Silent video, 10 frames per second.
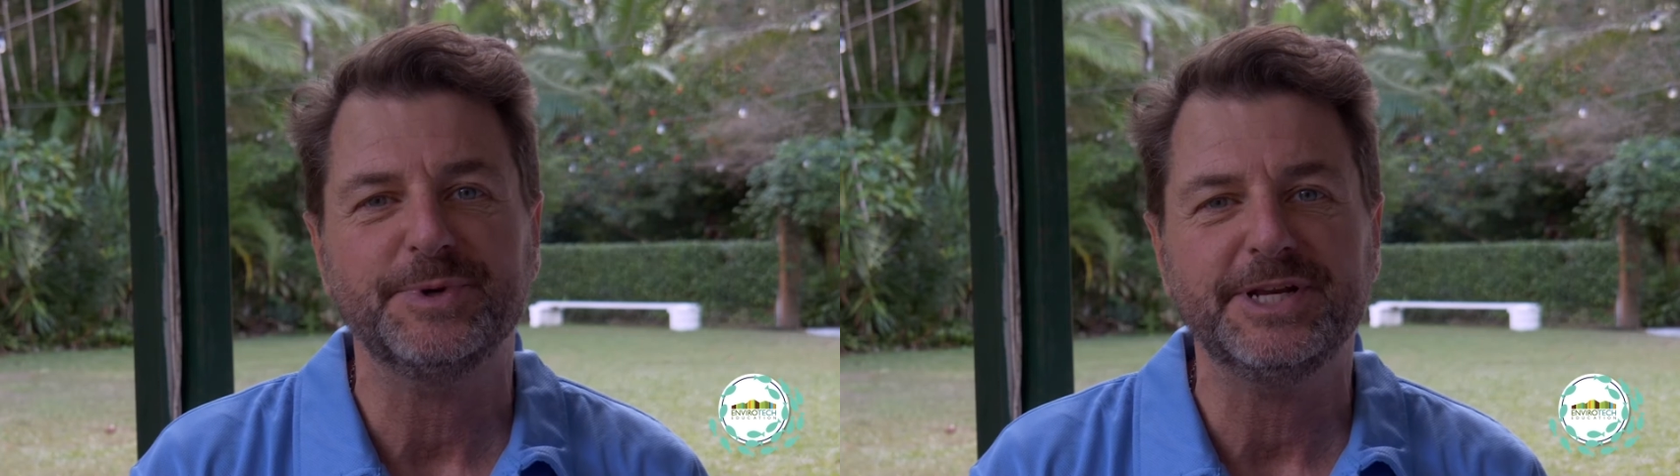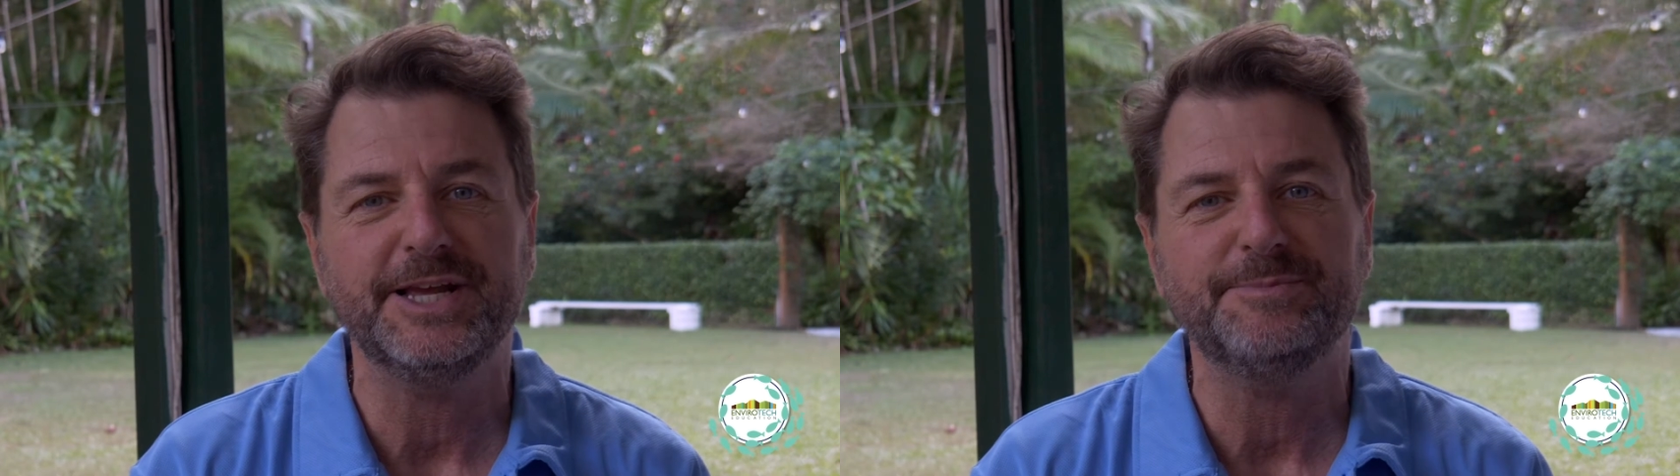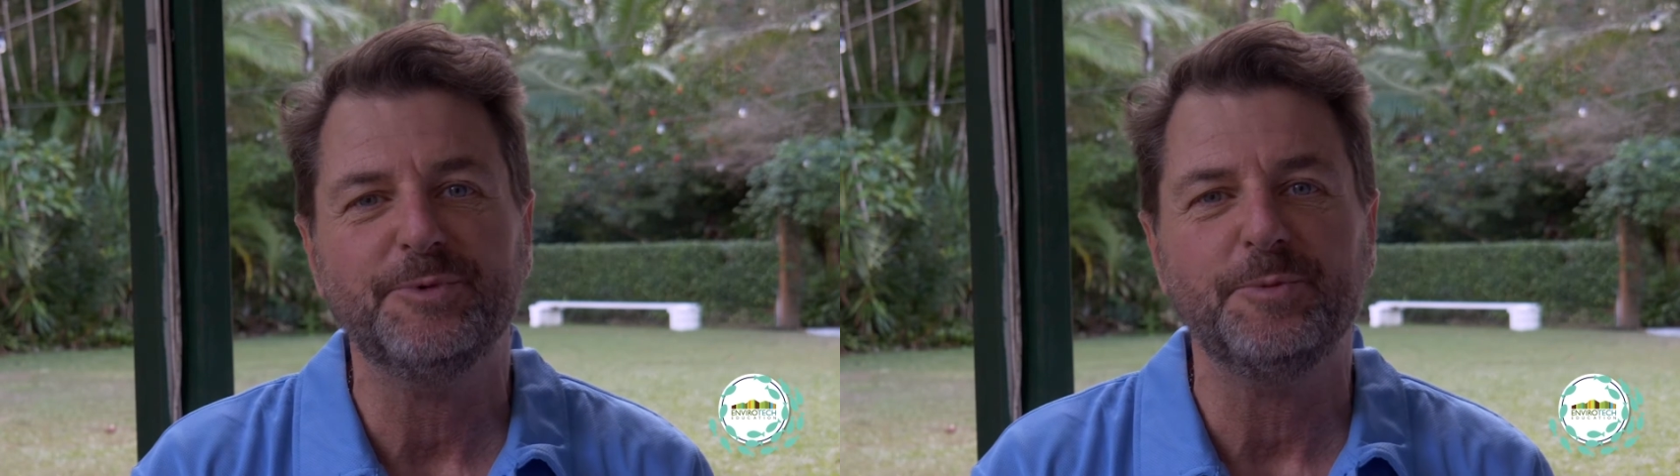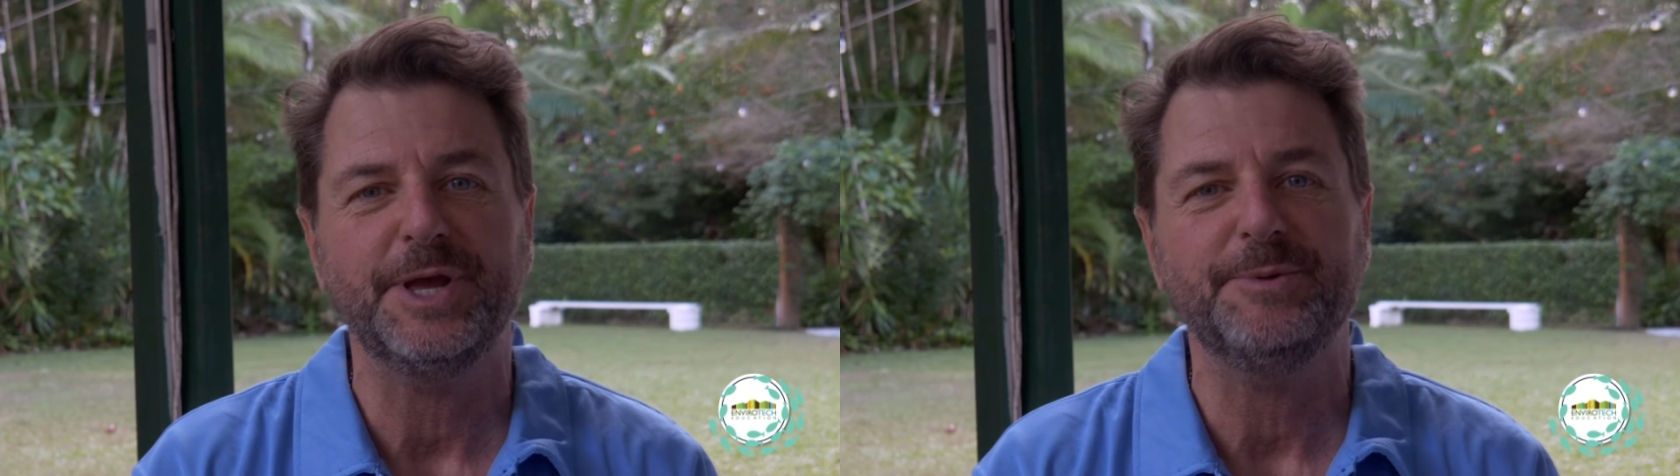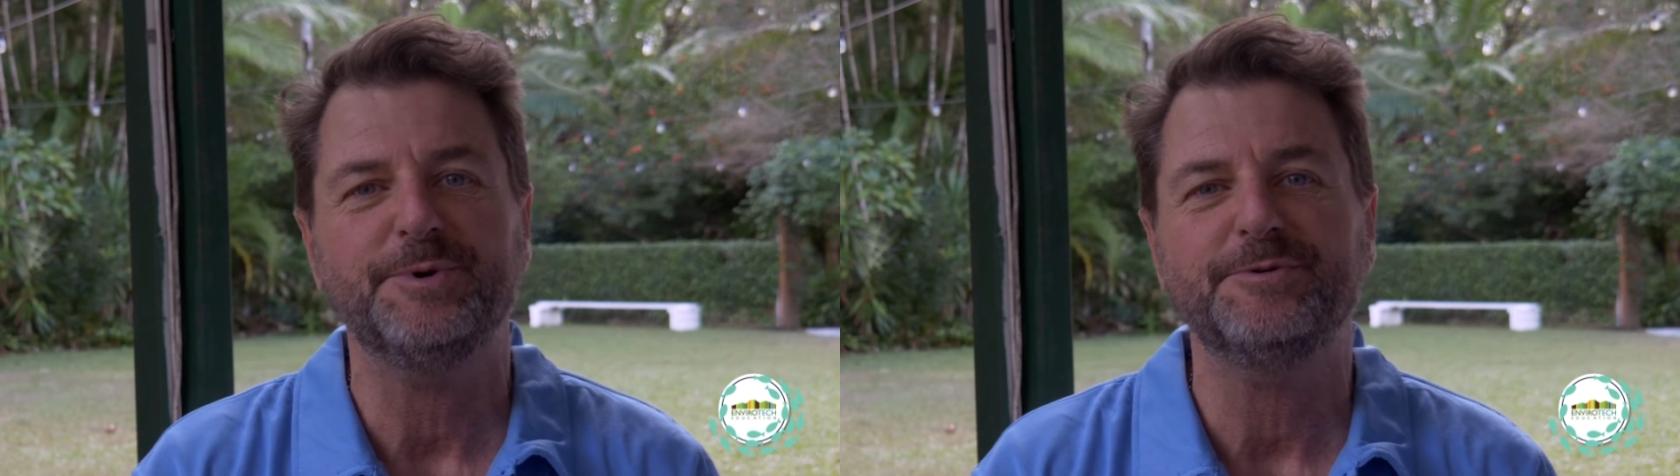We need more
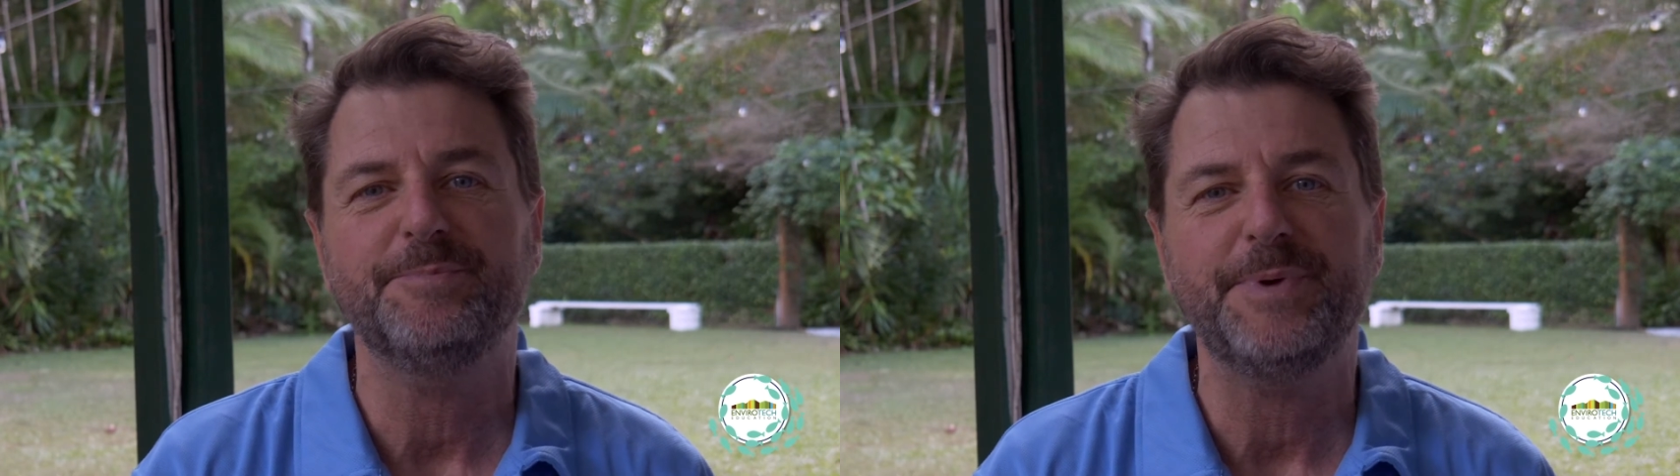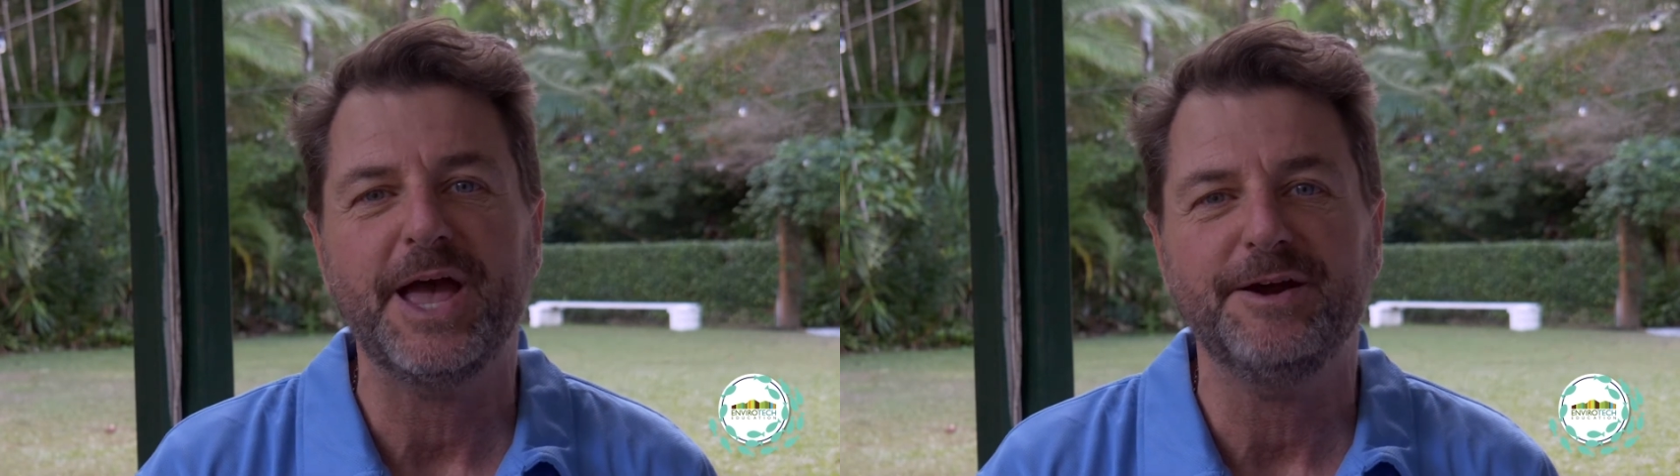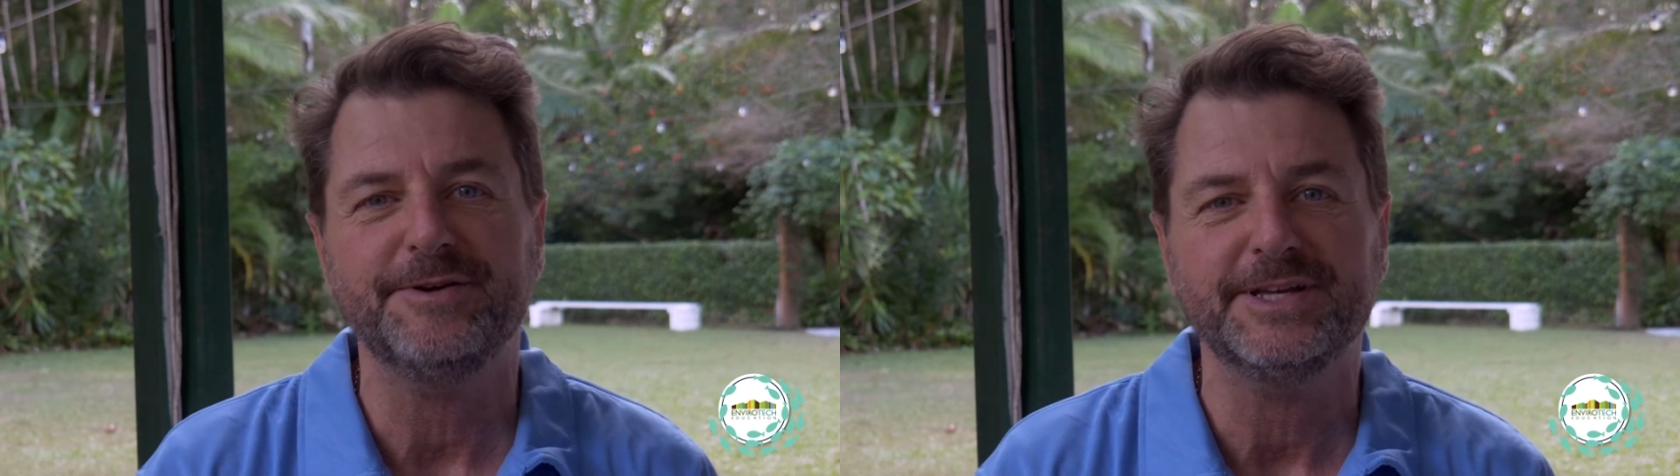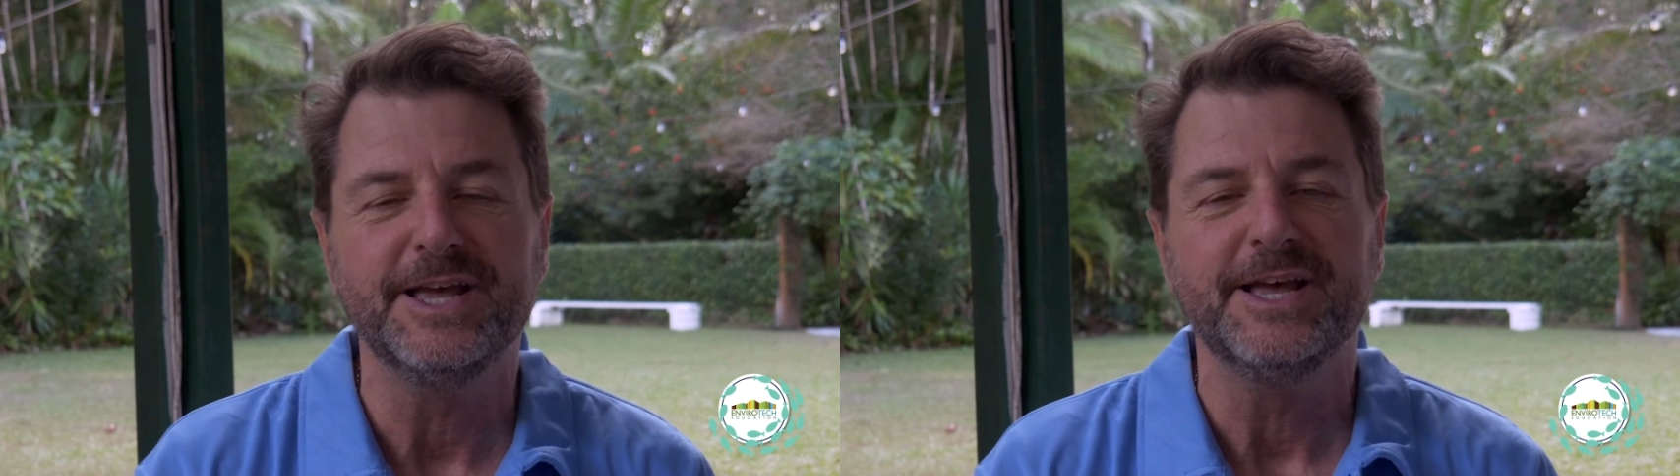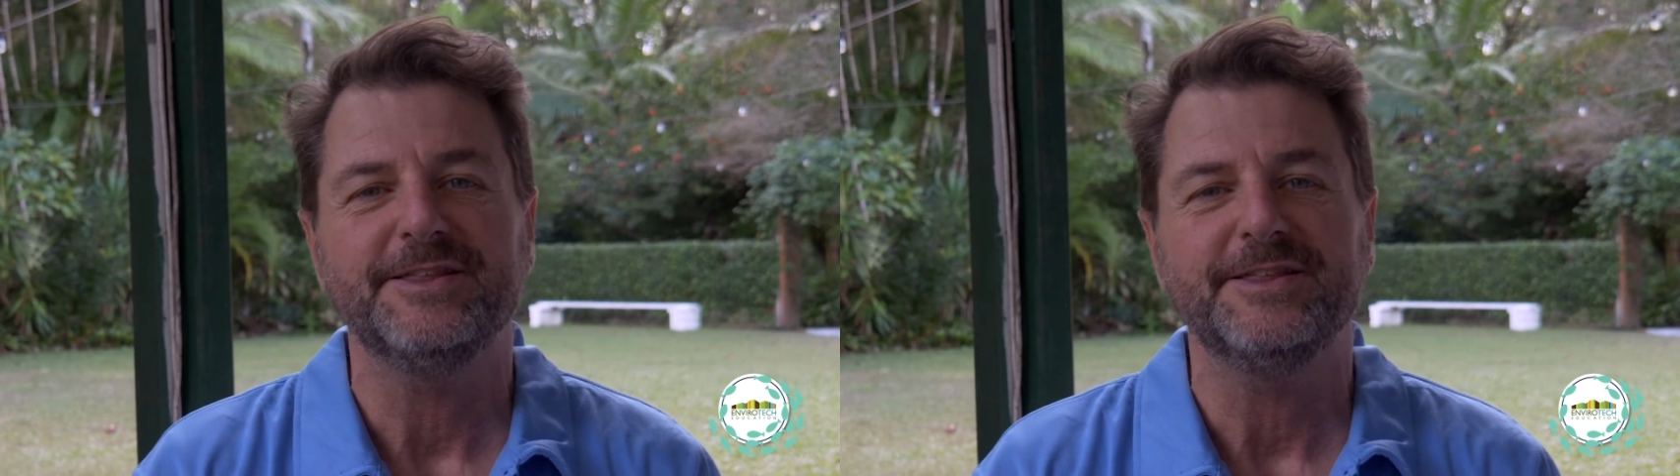people repairing